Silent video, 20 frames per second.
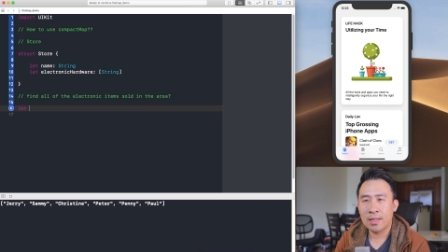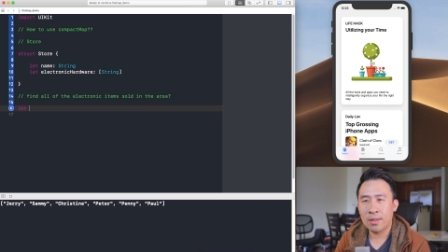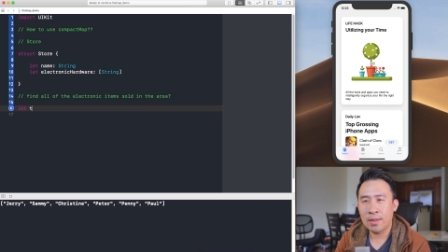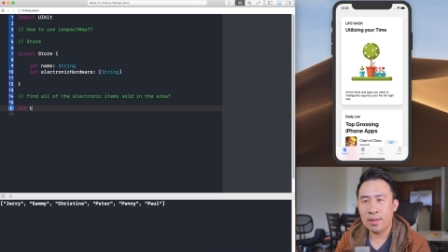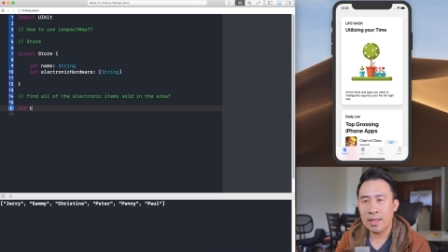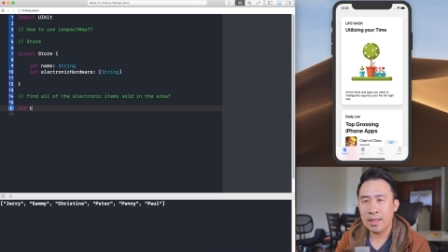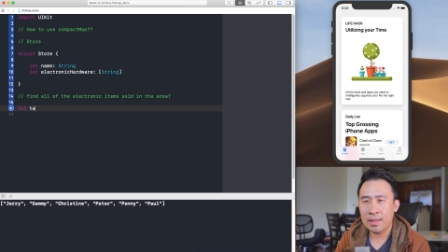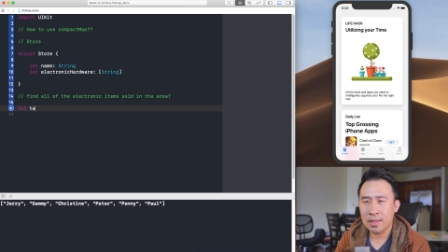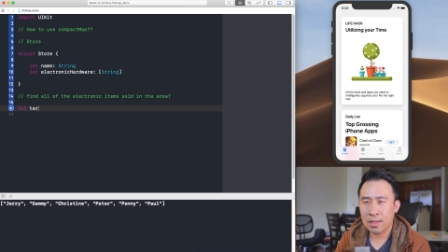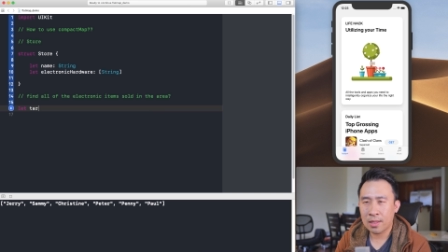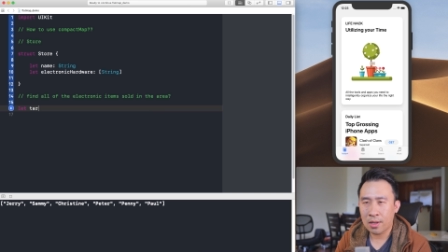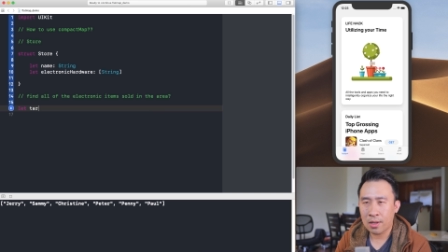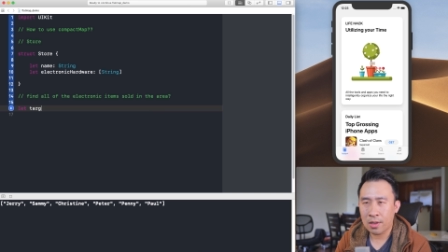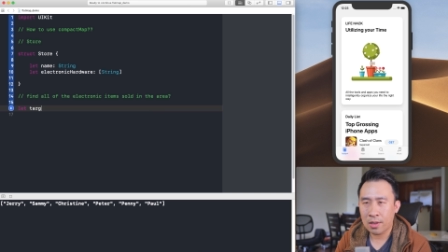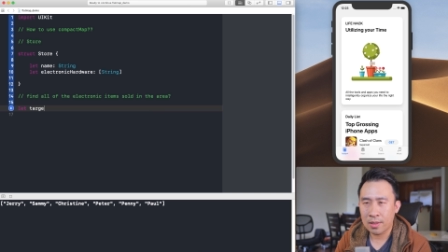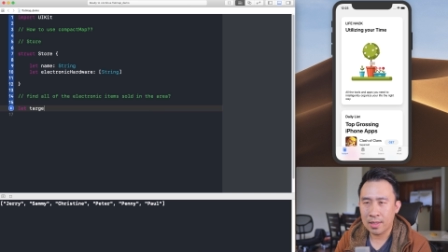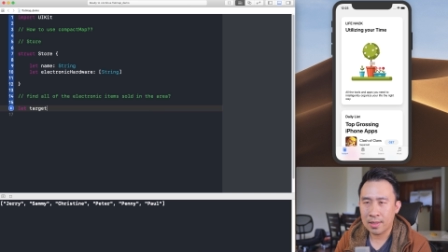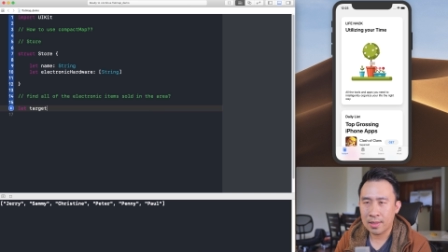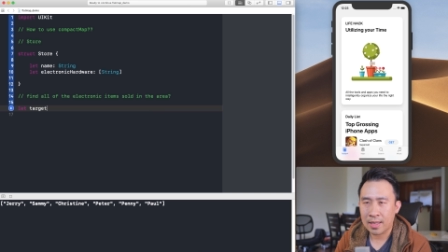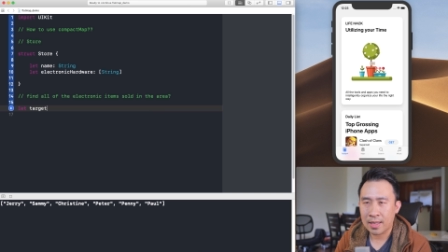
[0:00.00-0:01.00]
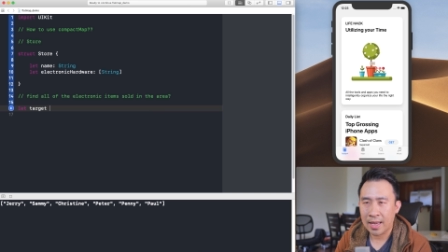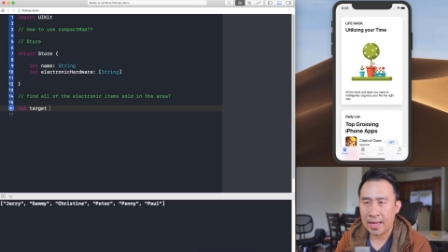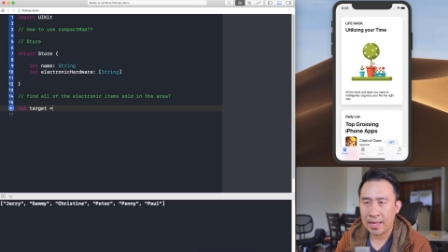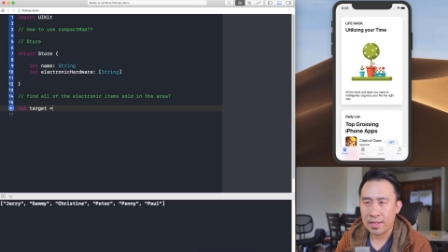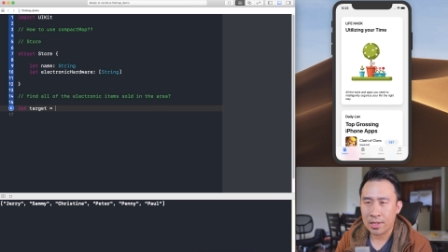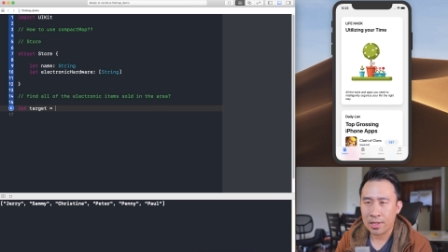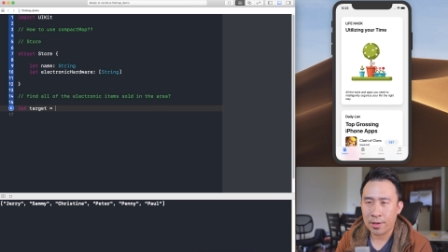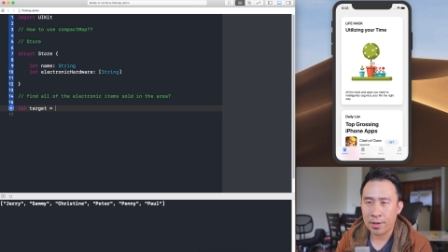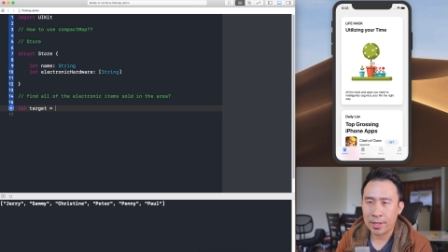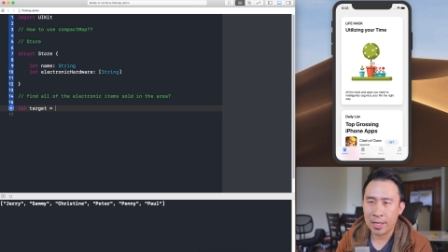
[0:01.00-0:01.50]
So let's call this guy
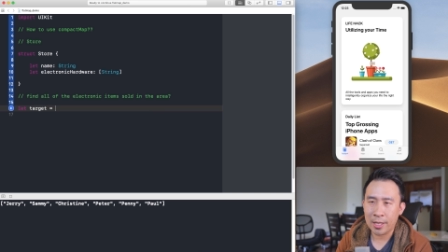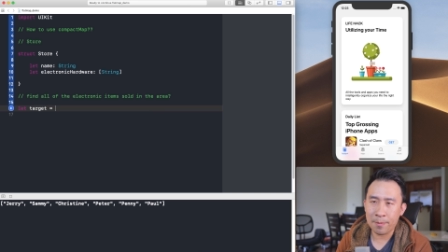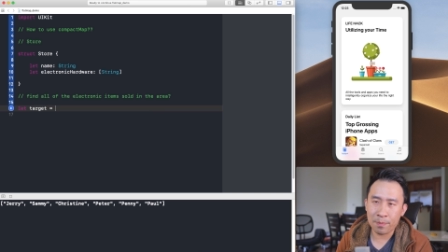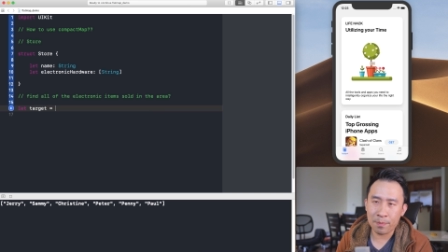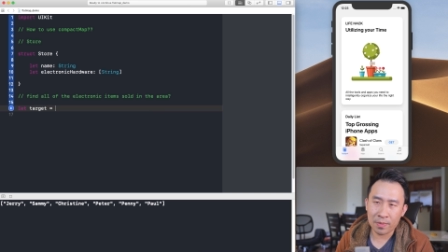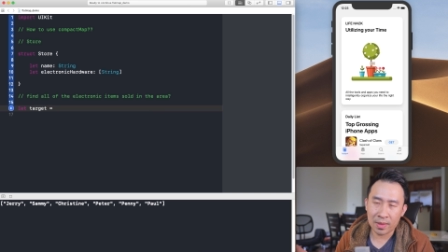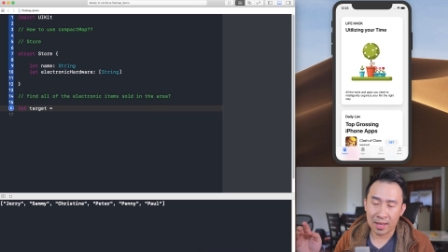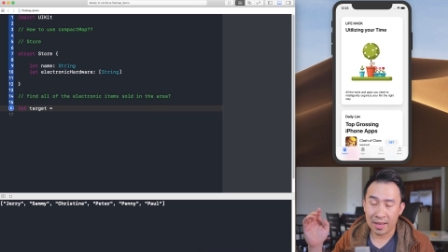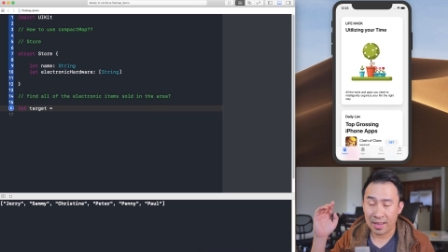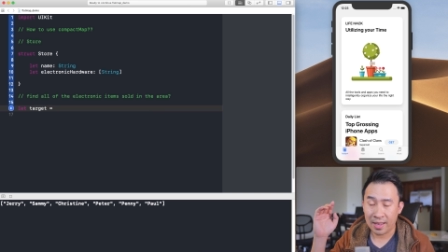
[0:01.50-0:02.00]
target.